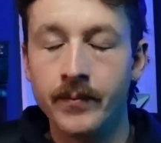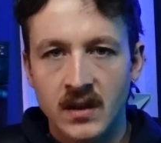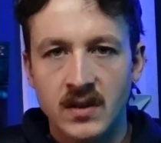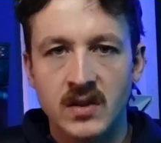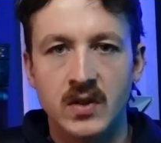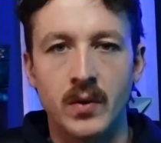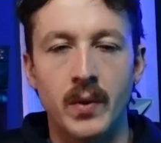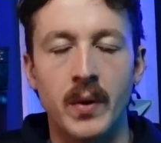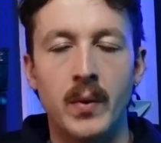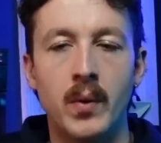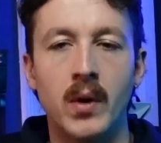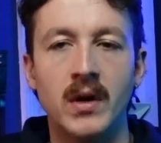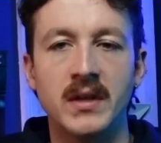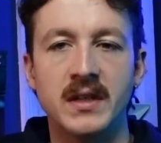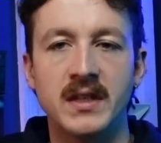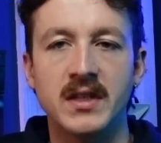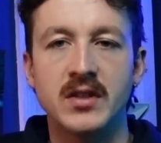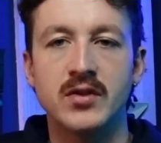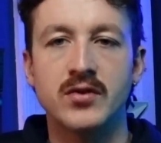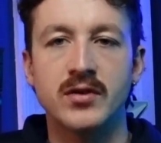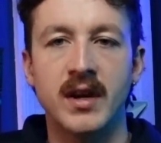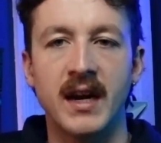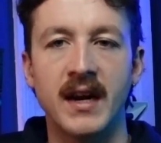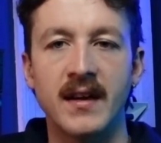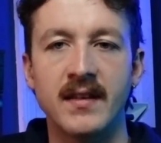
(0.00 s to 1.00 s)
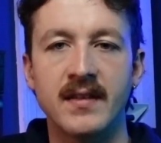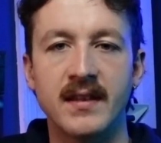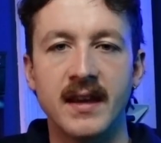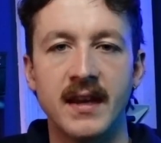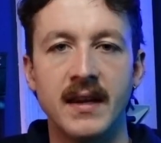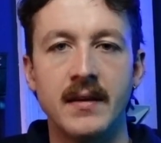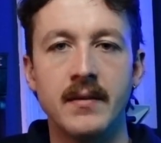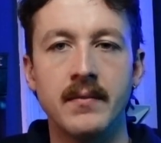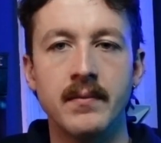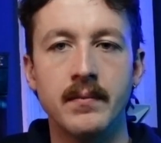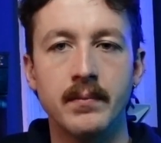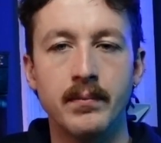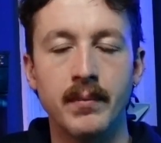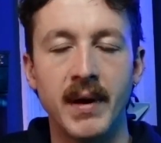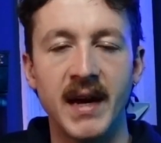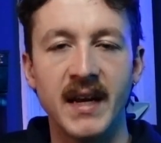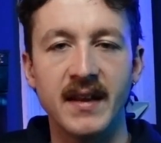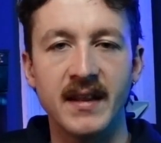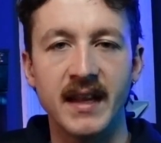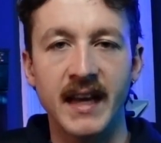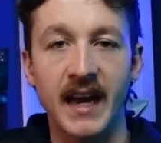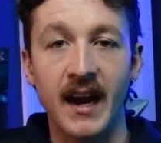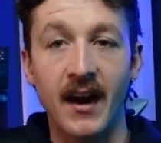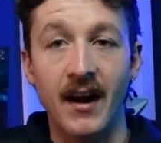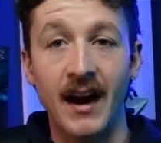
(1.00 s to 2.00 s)
So we want to strengthen
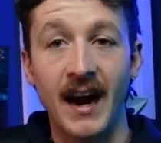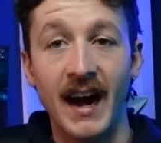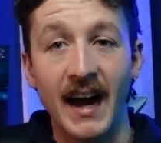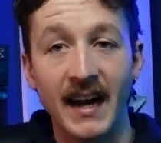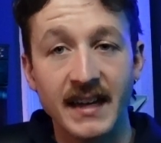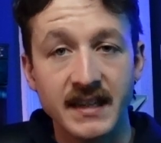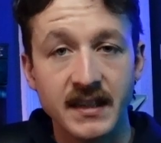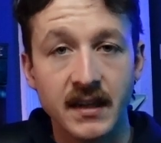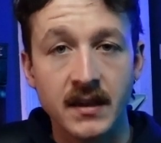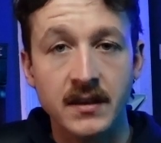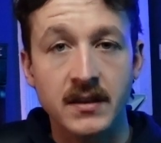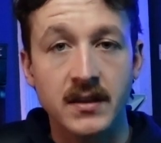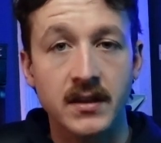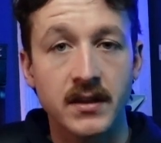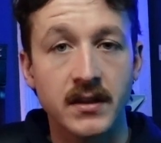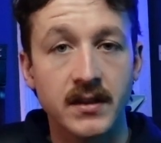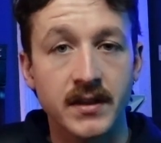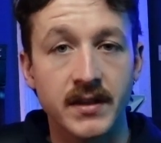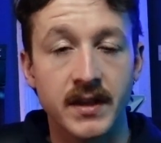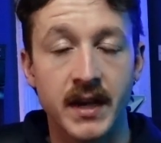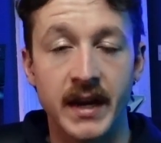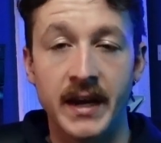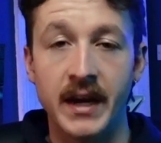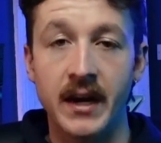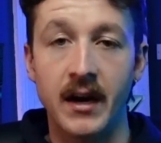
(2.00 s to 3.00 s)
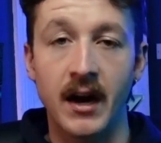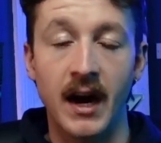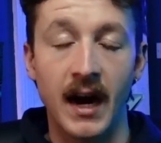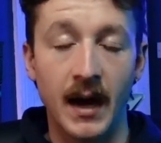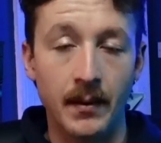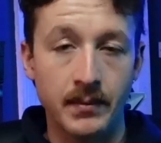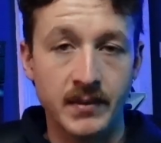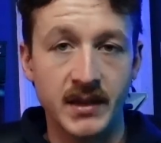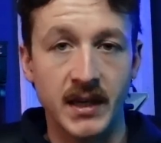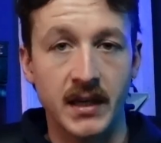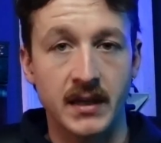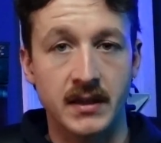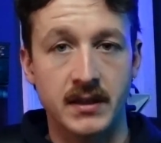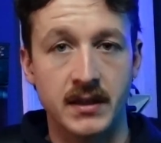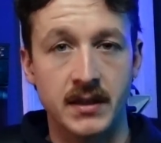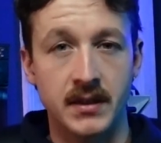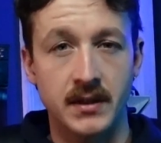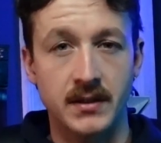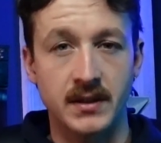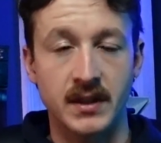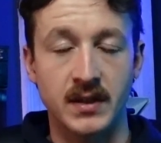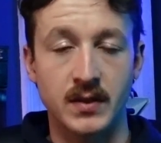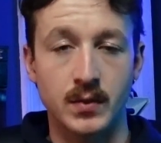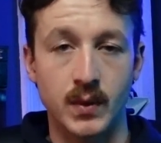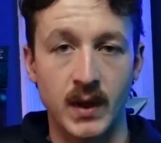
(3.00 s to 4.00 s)
mainly our adductors and our
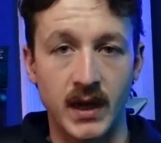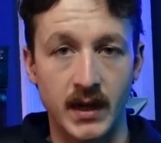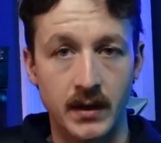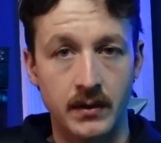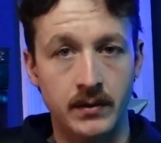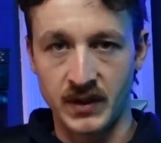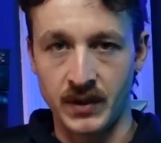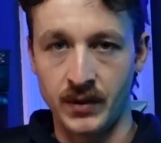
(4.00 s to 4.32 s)
abductors as well.